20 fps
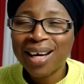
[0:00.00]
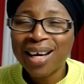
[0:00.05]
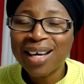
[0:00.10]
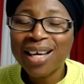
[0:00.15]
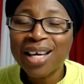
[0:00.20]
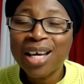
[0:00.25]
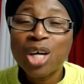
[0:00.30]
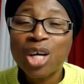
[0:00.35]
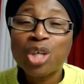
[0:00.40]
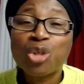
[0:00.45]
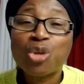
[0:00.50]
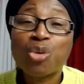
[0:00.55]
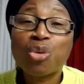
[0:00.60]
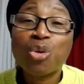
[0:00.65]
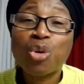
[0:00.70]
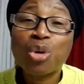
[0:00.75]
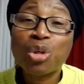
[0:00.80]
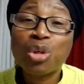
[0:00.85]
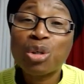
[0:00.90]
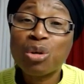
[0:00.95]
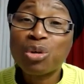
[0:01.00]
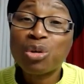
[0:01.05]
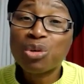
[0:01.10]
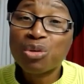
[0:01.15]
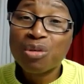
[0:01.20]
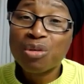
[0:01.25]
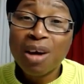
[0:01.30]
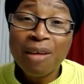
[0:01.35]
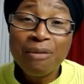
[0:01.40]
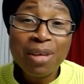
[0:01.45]
I to continue
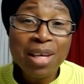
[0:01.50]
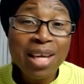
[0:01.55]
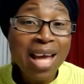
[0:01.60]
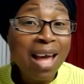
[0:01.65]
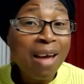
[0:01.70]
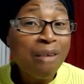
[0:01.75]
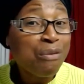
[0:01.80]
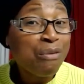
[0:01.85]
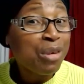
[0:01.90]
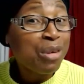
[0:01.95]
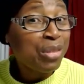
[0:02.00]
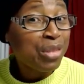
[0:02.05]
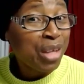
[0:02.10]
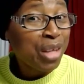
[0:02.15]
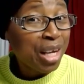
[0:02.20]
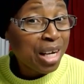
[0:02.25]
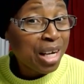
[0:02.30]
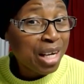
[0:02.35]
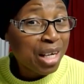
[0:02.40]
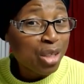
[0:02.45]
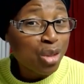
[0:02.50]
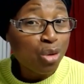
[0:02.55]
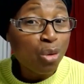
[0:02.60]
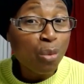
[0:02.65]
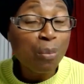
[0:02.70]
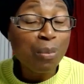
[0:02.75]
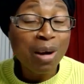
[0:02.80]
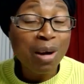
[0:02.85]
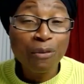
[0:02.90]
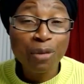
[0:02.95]
striving every day to
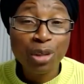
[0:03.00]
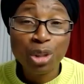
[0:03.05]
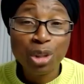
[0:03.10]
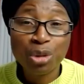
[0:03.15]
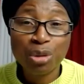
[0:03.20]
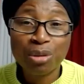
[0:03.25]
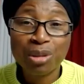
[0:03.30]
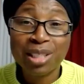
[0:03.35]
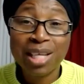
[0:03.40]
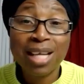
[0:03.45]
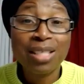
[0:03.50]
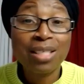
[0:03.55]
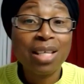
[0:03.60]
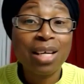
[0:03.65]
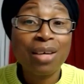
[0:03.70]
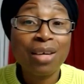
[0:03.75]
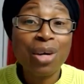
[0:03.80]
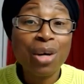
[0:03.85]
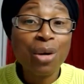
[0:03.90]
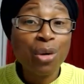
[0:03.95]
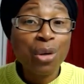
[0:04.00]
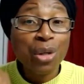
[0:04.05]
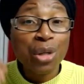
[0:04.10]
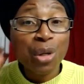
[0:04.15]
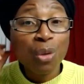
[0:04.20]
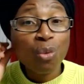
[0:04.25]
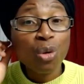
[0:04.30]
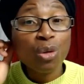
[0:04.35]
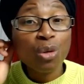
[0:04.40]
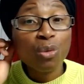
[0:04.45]
perfection. There is a great
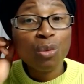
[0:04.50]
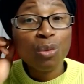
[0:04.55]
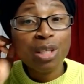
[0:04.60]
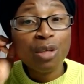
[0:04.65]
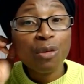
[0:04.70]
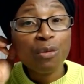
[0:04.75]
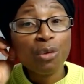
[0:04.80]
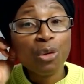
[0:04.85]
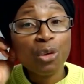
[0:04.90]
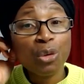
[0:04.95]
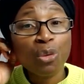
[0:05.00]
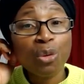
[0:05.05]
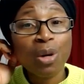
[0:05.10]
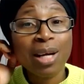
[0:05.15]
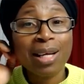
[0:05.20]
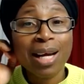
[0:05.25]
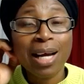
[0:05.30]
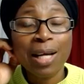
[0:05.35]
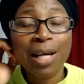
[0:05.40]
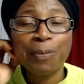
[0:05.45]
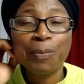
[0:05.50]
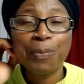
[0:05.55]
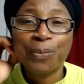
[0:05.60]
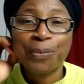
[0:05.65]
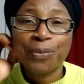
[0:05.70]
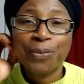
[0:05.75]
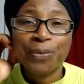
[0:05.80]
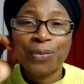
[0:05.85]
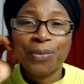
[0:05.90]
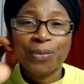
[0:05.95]
reward waiting for you and I
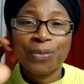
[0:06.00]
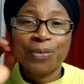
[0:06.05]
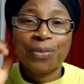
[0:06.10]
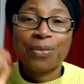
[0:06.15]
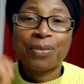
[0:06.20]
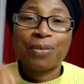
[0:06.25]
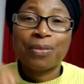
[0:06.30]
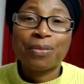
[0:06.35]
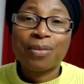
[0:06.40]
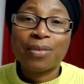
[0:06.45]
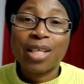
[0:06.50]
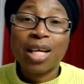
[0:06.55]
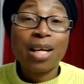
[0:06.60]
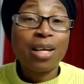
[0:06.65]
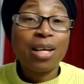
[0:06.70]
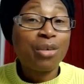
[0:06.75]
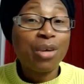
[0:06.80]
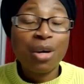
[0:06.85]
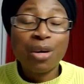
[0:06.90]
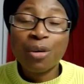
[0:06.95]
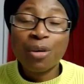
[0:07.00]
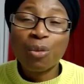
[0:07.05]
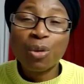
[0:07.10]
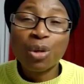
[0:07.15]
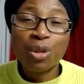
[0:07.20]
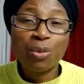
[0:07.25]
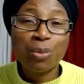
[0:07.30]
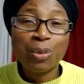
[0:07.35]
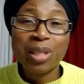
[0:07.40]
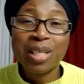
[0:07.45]
a great
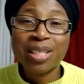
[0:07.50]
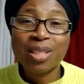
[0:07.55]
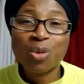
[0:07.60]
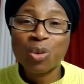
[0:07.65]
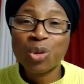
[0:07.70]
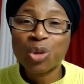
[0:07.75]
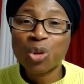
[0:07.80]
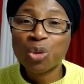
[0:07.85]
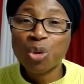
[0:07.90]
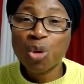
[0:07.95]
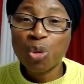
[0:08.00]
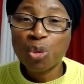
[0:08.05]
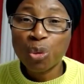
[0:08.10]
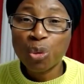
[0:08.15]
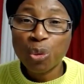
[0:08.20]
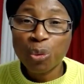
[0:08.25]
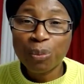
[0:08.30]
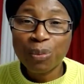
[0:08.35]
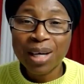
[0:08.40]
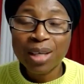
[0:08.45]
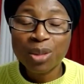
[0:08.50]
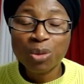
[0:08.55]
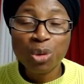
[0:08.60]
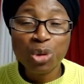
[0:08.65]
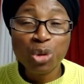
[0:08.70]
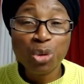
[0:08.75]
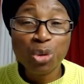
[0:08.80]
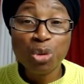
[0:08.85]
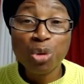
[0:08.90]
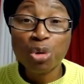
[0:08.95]
reward. Please, we should not look back. We
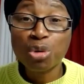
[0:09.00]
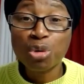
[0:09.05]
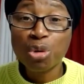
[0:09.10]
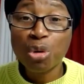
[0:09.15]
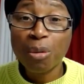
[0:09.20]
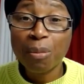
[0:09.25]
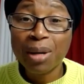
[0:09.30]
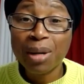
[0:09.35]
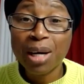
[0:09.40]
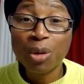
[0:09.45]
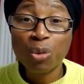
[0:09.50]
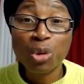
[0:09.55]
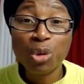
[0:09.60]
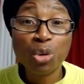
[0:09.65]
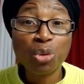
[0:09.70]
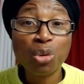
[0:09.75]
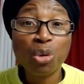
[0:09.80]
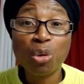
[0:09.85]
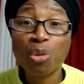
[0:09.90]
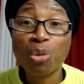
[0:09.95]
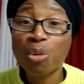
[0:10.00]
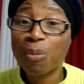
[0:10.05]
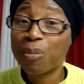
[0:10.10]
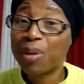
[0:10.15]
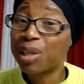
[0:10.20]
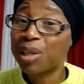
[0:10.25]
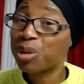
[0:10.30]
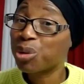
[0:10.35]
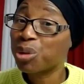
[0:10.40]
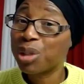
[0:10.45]
should not turn back. We should not go
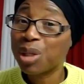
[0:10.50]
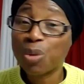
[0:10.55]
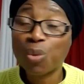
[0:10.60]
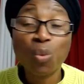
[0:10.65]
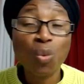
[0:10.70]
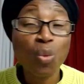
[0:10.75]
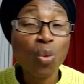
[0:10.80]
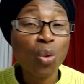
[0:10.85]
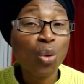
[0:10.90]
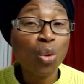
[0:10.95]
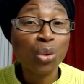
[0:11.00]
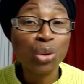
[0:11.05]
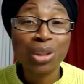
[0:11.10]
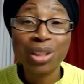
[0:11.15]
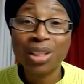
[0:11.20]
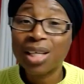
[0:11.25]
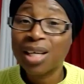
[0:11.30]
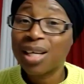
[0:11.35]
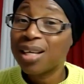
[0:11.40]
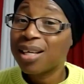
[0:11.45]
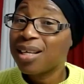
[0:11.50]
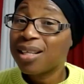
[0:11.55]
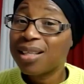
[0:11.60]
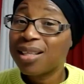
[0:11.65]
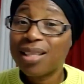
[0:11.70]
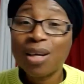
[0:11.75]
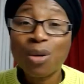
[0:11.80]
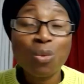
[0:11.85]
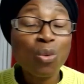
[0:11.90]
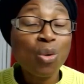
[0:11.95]
back to the world
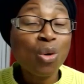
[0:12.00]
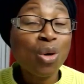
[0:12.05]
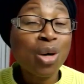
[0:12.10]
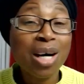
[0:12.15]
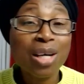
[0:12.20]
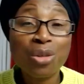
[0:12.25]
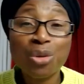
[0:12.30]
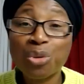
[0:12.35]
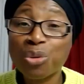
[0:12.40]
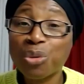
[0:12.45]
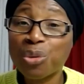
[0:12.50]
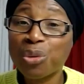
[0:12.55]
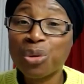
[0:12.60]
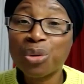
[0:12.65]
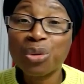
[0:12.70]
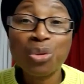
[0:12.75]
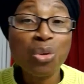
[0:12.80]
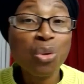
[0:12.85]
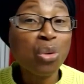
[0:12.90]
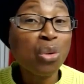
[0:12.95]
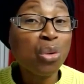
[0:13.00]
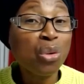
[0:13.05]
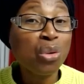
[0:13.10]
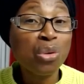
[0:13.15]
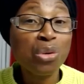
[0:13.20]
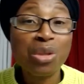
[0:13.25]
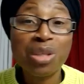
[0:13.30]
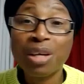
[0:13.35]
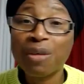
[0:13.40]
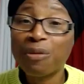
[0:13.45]
the war has no, no
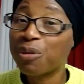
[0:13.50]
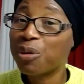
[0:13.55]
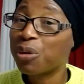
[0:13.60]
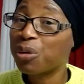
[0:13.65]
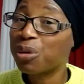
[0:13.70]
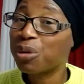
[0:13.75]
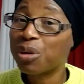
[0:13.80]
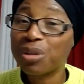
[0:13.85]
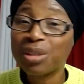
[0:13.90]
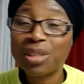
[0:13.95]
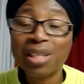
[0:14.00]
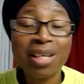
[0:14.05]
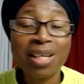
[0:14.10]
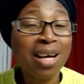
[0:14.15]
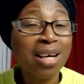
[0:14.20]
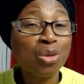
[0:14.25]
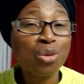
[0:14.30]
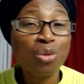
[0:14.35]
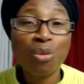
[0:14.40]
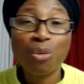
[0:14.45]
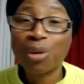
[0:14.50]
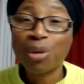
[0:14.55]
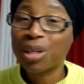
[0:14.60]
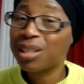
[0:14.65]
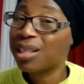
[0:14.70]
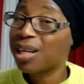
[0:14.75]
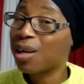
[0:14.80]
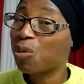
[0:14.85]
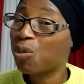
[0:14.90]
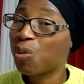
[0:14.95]
good thing for us. It has no,
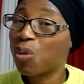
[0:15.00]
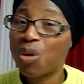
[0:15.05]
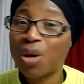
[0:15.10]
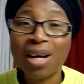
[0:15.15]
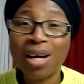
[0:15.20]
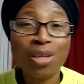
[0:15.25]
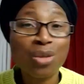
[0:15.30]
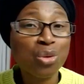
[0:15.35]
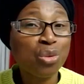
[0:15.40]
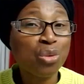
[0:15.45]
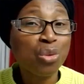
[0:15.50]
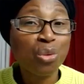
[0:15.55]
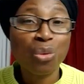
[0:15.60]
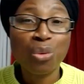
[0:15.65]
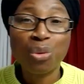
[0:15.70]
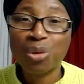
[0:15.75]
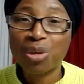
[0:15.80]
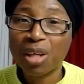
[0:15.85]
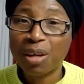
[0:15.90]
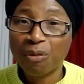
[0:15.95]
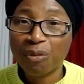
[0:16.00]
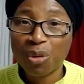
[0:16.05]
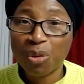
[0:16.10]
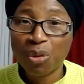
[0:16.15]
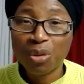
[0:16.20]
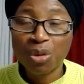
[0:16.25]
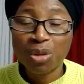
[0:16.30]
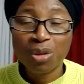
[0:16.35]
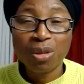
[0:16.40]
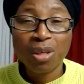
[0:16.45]
the war has no good thing
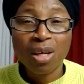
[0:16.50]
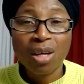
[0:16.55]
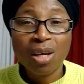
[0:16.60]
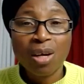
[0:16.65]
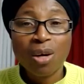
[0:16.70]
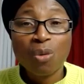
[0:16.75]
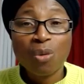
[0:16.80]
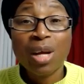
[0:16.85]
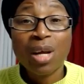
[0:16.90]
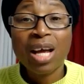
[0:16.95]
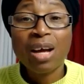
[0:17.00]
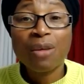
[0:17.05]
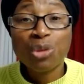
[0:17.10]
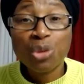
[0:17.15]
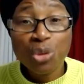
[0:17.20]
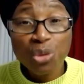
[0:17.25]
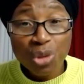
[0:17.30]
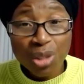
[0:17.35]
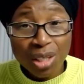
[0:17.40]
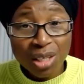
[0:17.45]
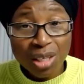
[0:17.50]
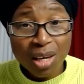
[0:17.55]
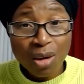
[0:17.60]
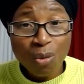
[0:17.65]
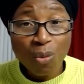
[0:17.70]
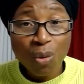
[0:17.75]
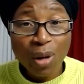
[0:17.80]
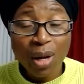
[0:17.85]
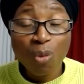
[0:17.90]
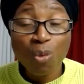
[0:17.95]
for us. We have chosen the
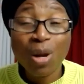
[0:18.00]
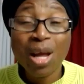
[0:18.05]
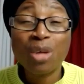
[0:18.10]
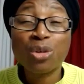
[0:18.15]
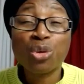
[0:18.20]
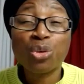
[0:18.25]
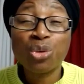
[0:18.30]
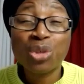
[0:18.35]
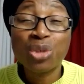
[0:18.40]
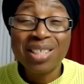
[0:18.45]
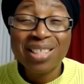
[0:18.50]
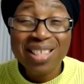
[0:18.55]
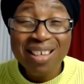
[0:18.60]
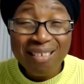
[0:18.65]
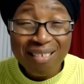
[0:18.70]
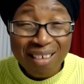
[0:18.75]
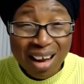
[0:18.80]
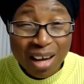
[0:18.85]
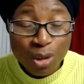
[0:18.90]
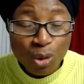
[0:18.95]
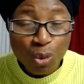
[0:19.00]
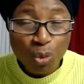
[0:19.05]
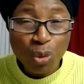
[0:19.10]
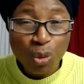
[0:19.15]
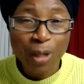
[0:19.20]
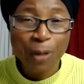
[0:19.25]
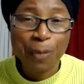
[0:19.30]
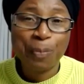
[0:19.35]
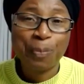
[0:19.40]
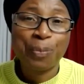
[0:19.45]
way. We have chosen the right
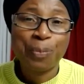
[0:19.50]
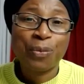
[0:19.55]
way.